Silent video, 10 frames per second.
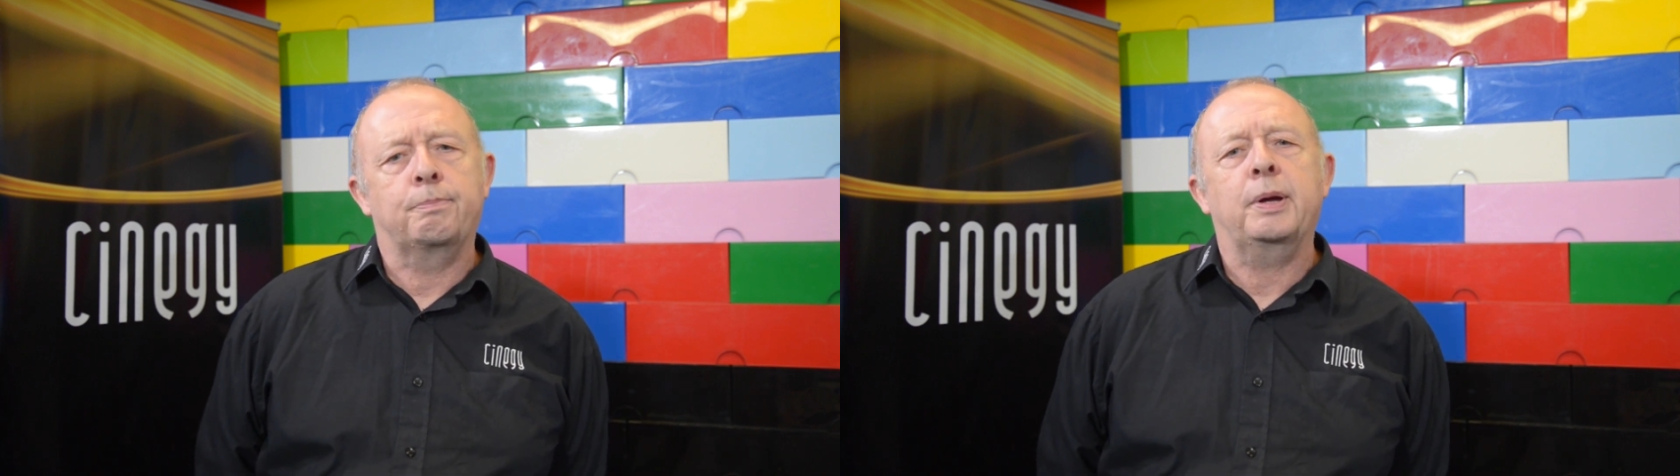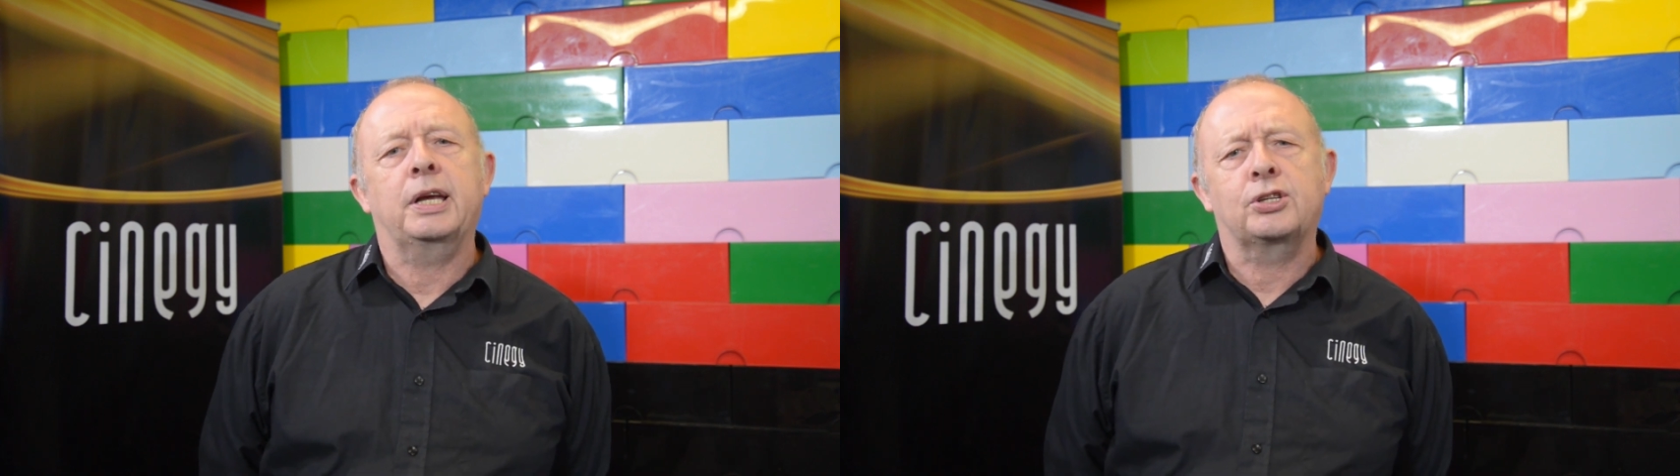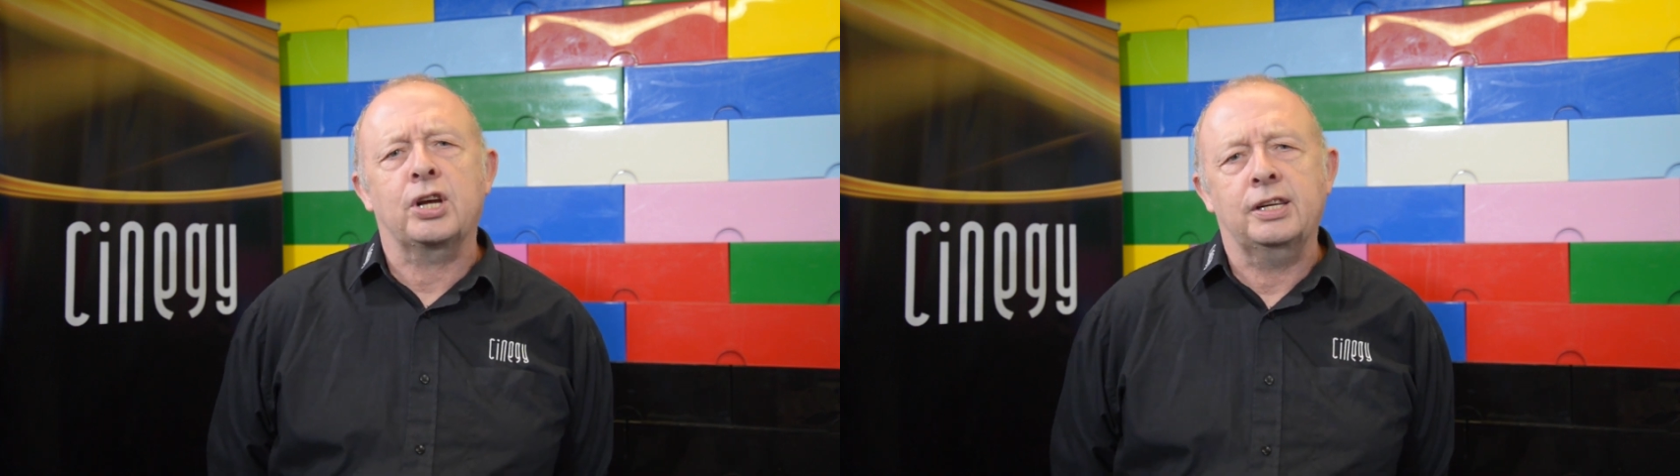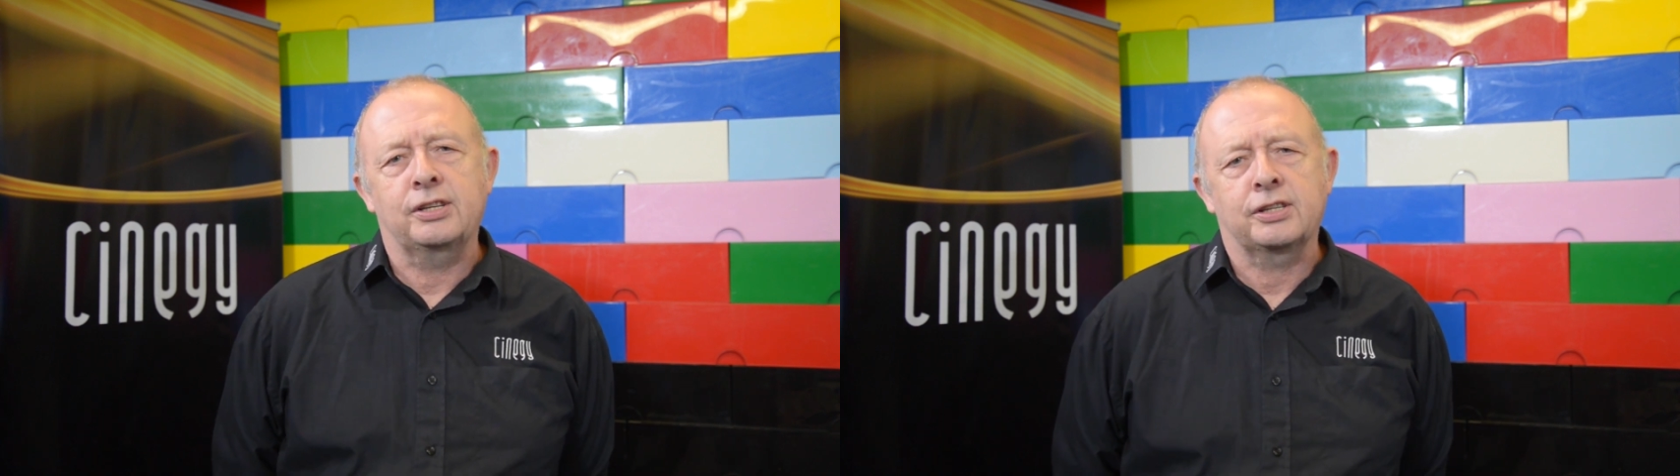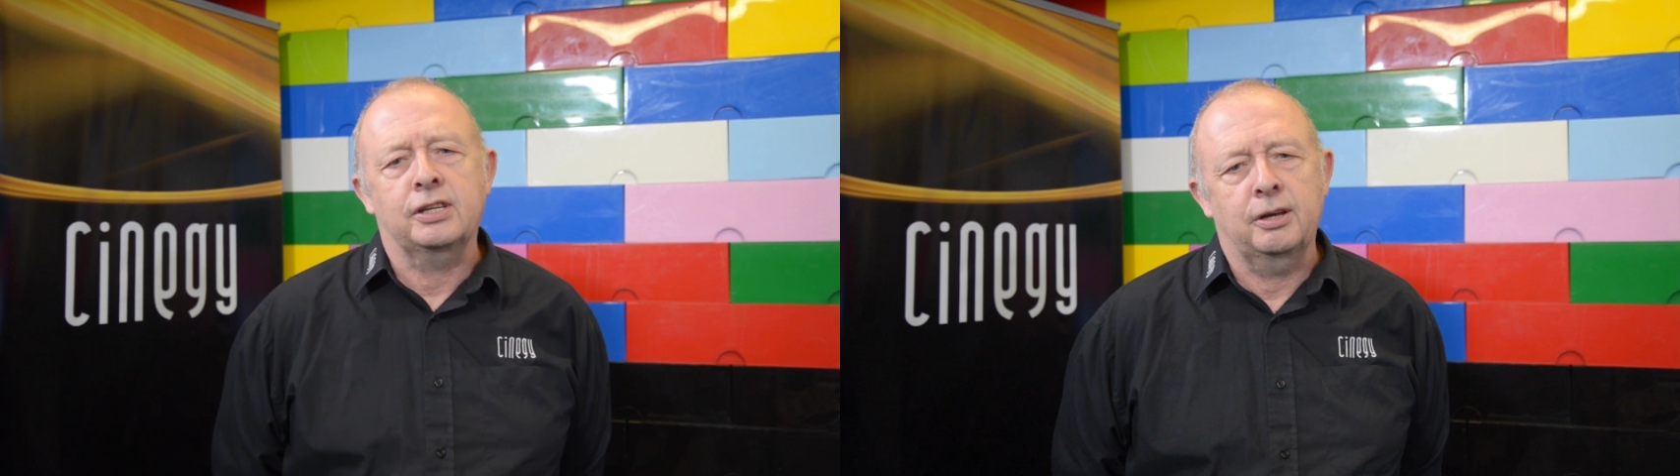big
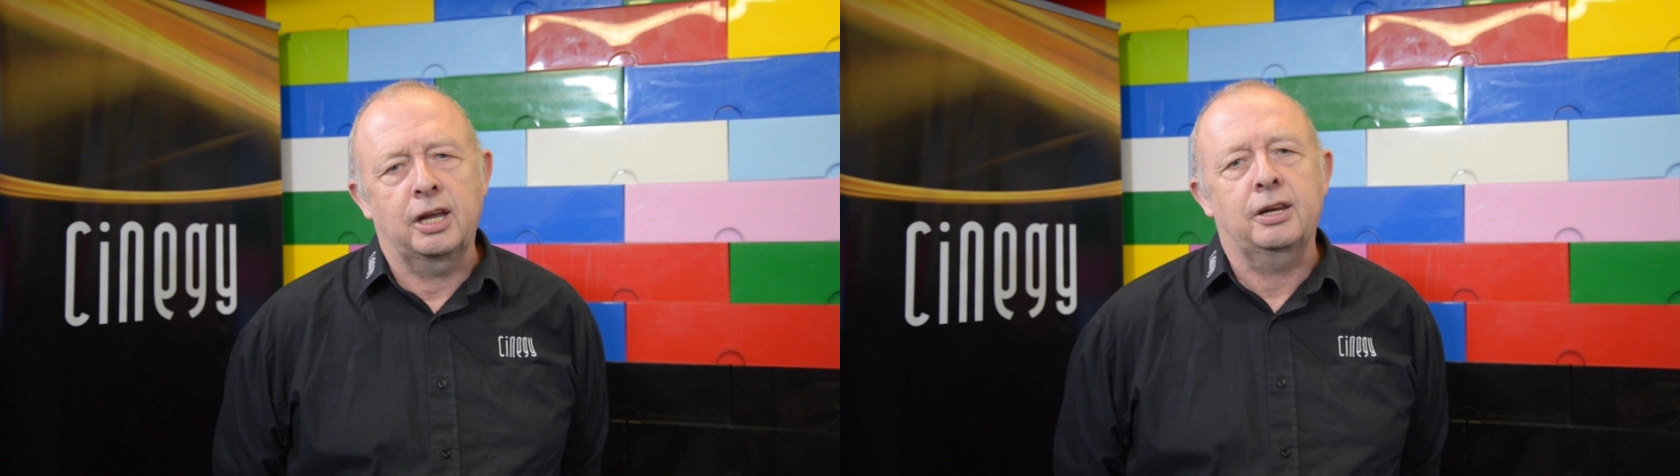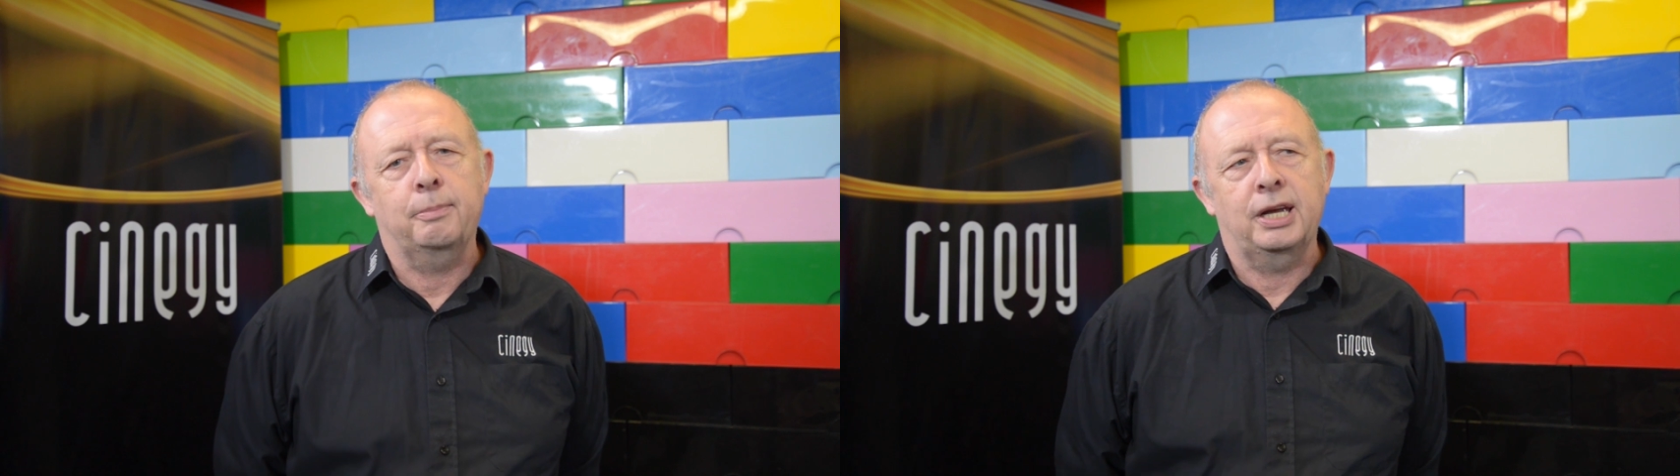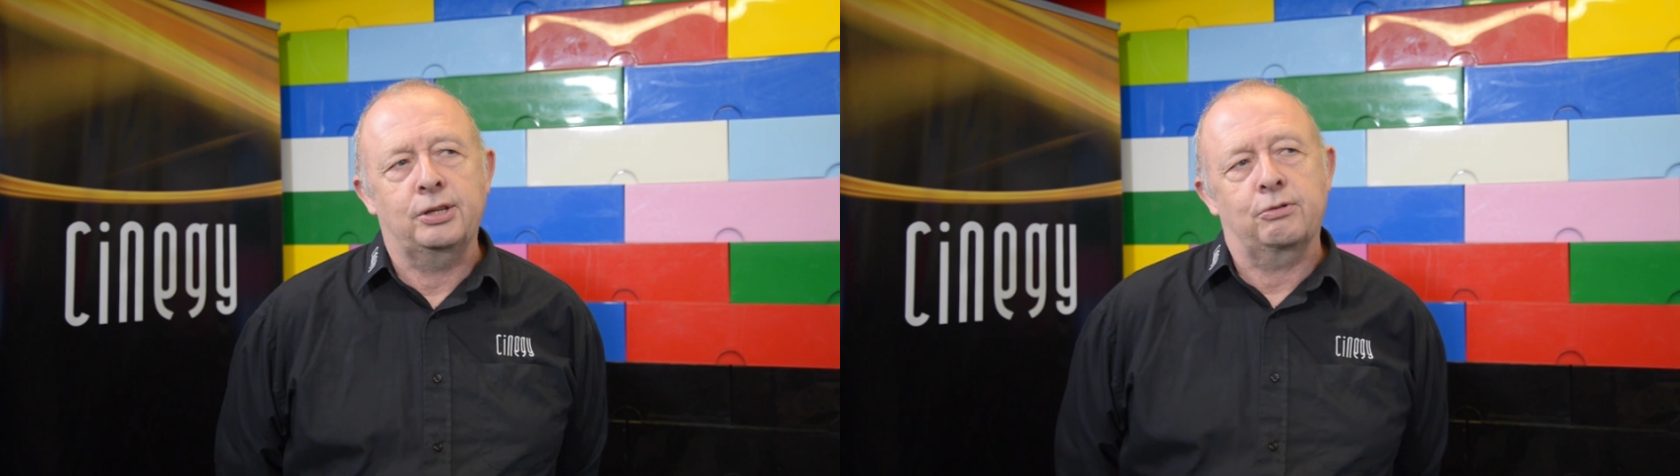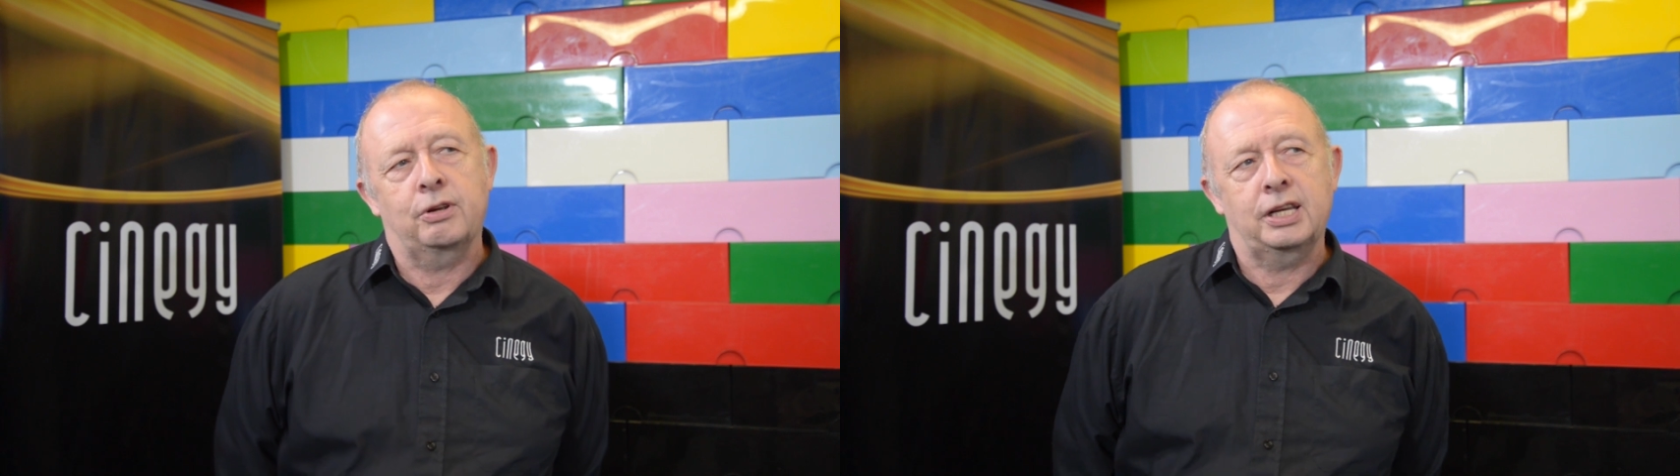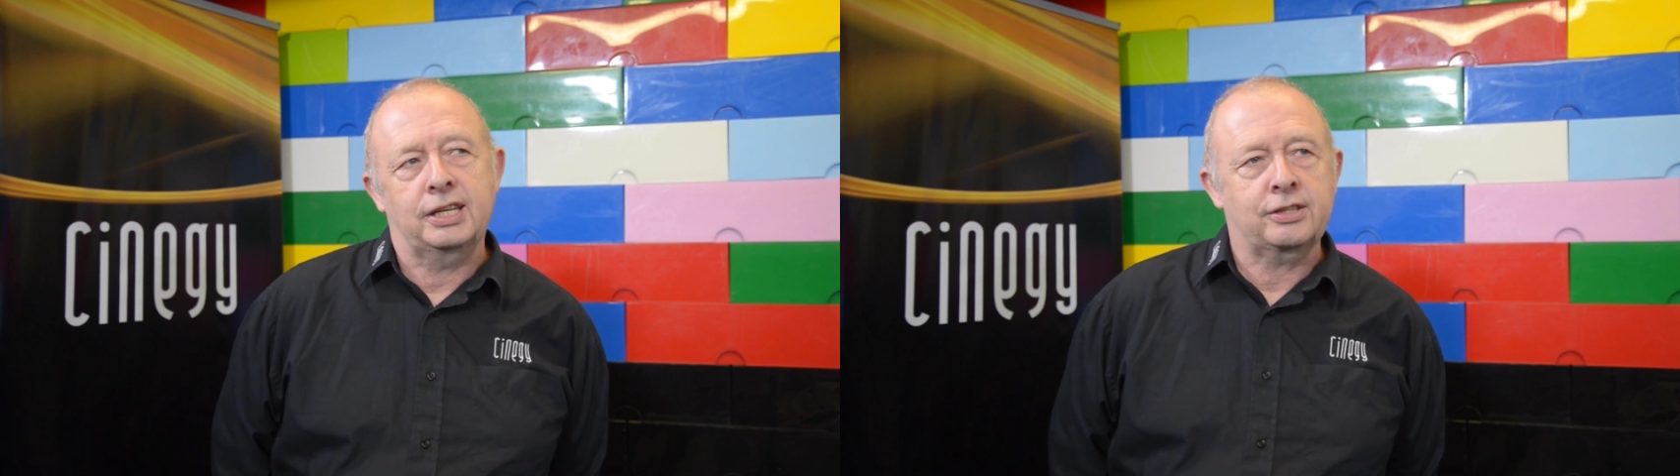changes in a major
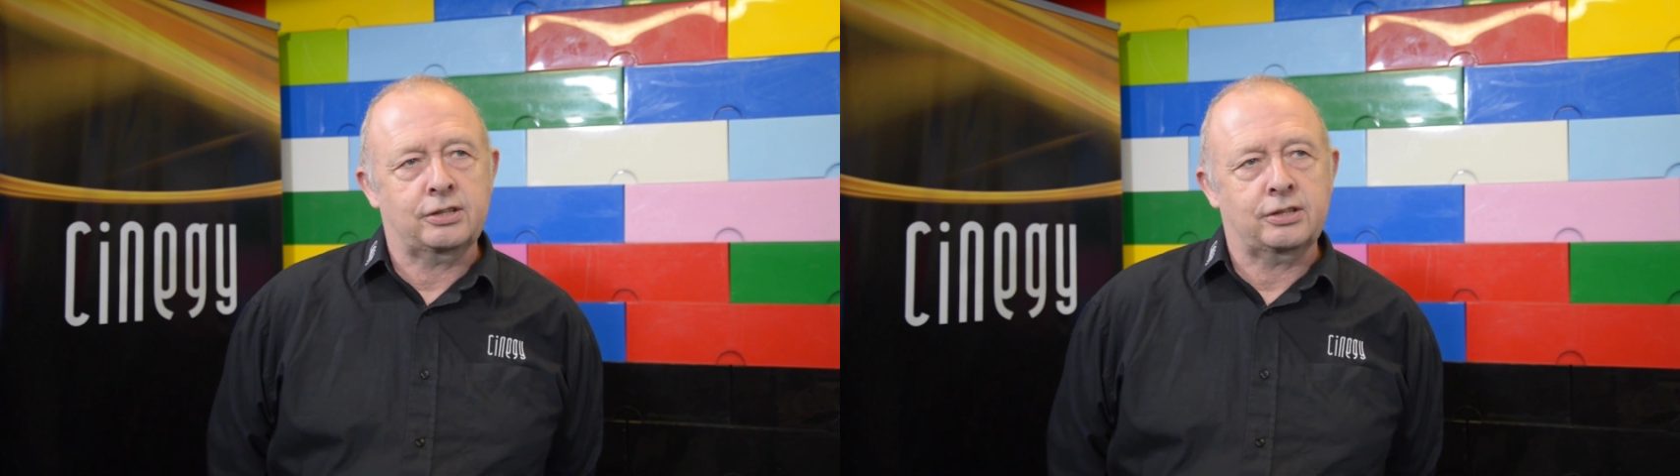release.